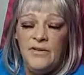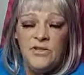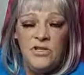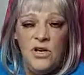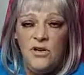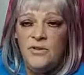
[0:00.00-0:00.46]

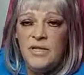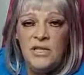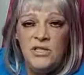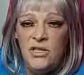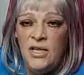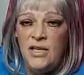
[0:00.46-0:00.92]
there's no
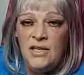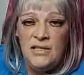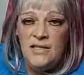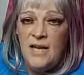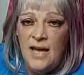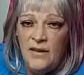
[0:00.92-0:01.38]
such thing
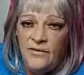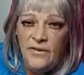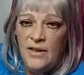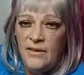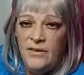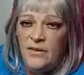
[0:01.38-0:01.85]
as death.
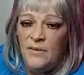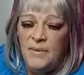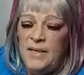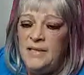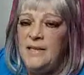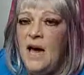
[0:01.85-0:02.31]
No,
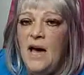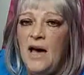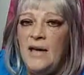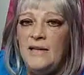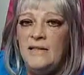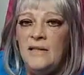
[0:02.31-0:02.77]
nobody
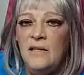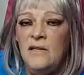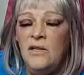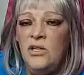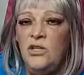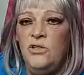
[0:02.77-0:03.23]
dies.
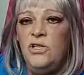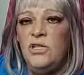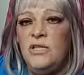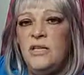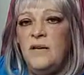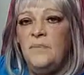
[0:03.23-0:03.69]
You
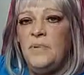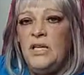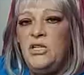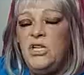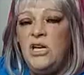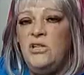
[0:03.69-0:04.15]
just
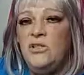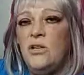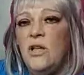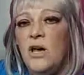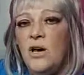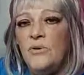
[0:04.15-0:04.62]
simply
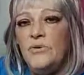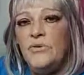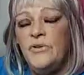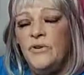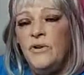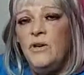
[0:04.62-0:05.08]
change
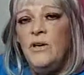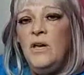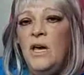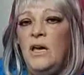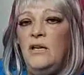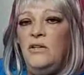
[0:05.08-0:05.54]
clothes.
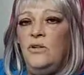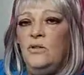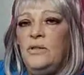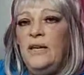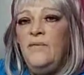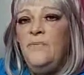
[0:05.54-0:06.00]
And
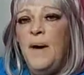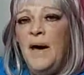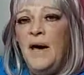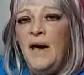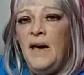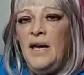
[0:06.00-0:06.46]
you leave
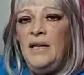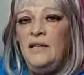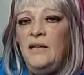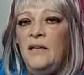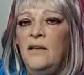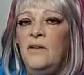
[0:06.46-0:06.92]

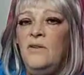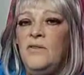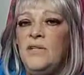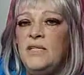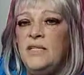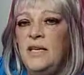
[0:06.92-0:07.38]
behind
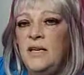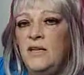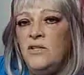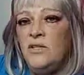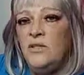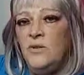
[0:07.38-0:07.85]
the
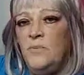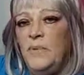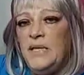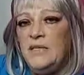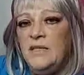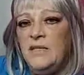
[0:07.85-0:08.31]
skin suit
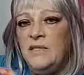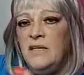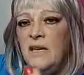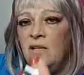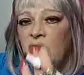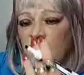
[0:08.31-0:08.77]
because the
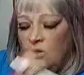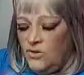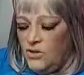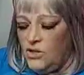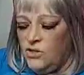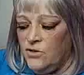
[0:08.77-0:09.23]
skin
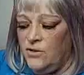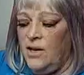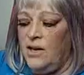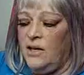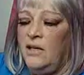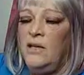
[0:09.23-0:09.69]
suit that you're
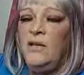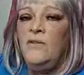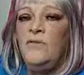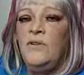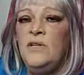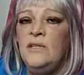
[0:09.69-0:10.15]
in,
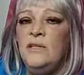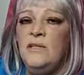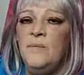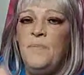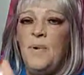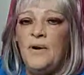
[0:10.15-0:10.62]
this
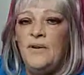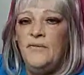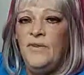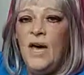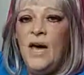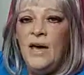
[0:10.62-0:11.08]
is a part
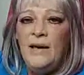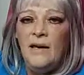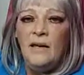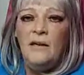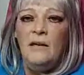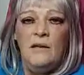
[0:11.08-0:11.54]
of
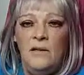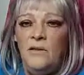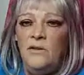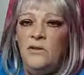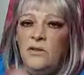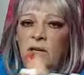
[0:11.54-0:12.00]
Gaia.
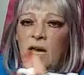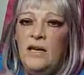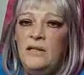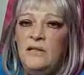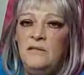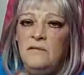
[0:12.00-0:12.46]
You
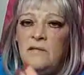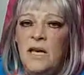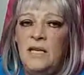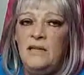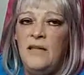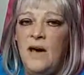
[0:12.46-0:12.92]
can't
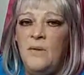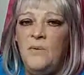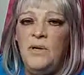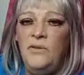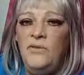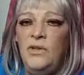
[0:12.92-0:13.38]
take
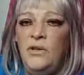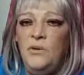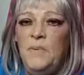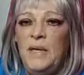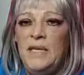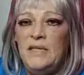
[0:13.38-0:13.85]
that with
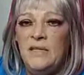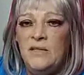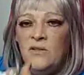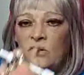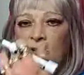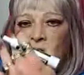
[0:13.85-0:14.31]
you because
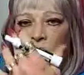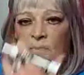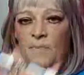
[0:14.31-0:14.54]
it's going to